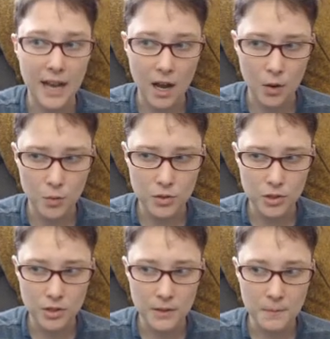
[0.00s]
out.
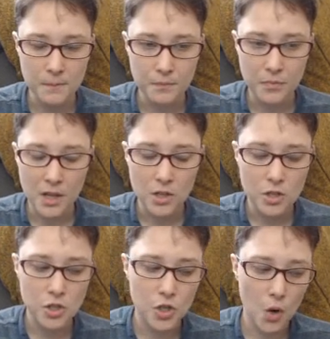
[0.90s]

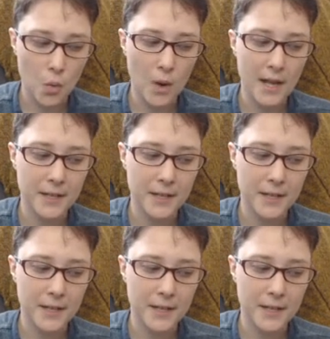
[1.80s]
So